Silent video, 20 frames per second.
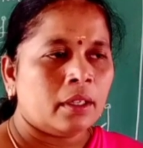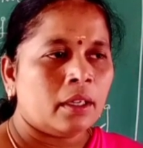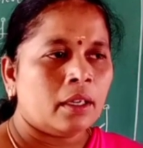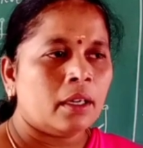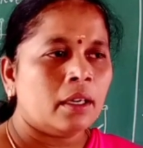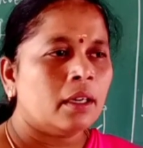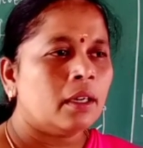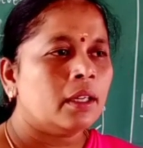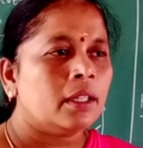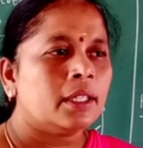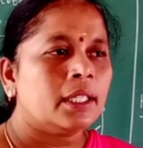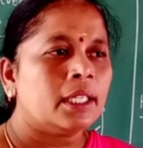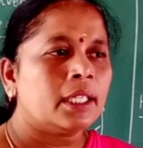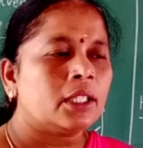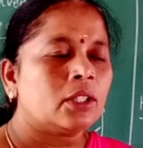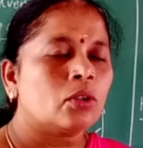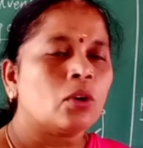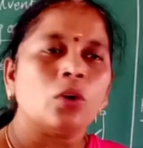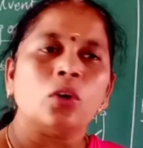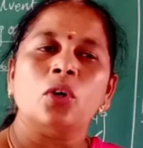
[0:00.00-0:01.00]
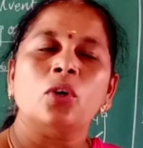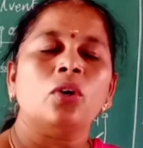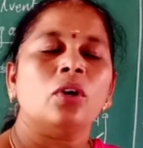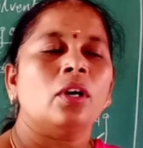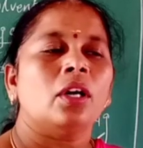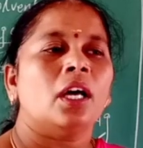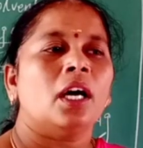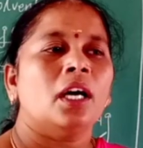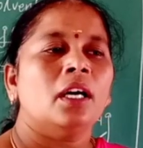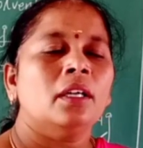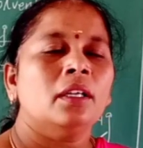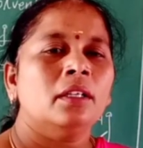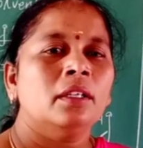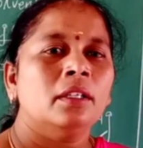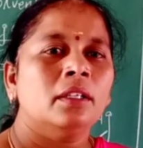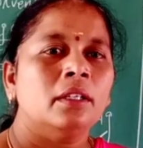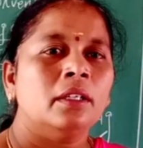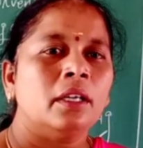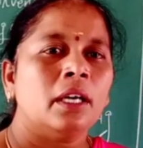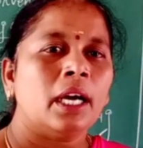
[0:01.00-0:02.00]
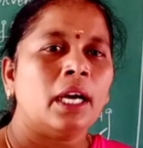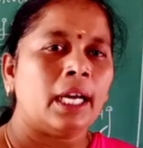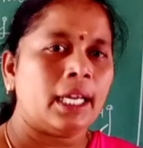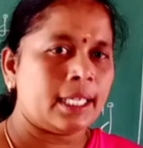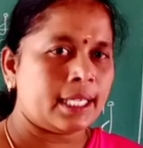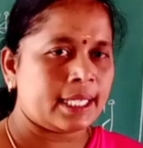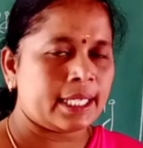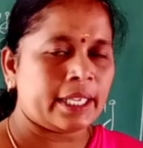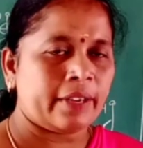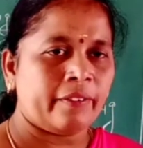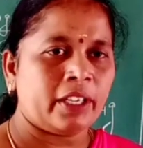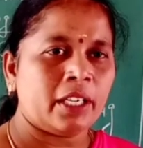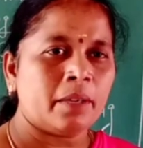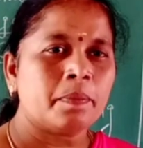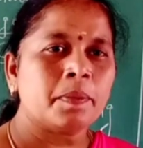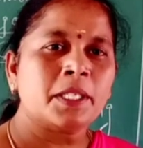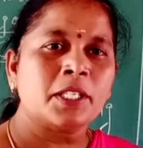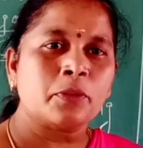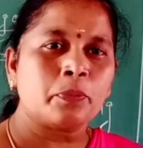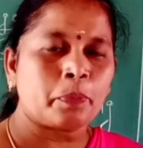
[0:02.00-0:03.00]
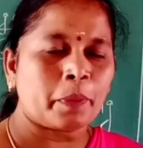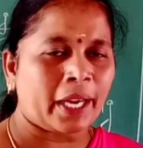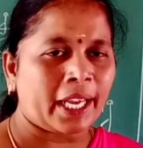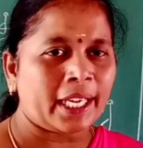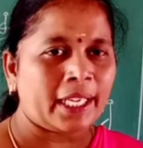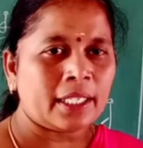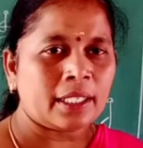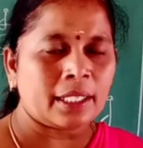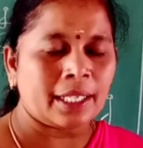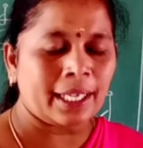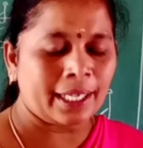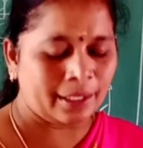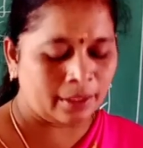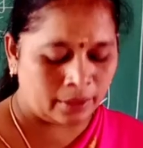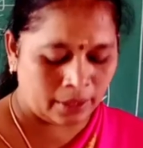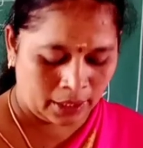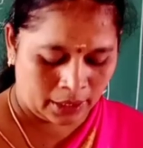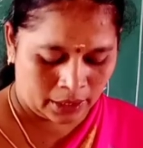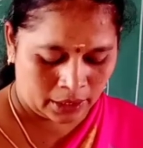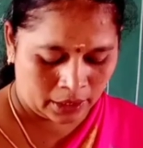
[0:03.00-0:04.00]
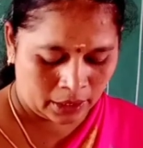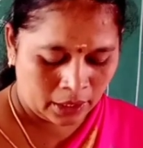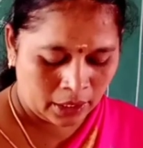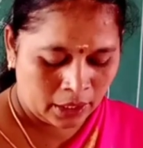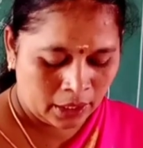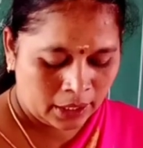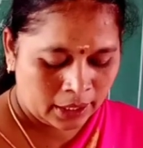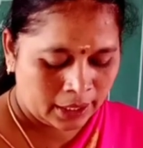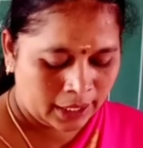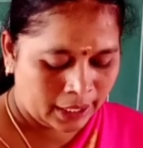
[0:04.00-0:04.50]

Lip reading: That Coca-Cola and 7-Up, Sprite, like that.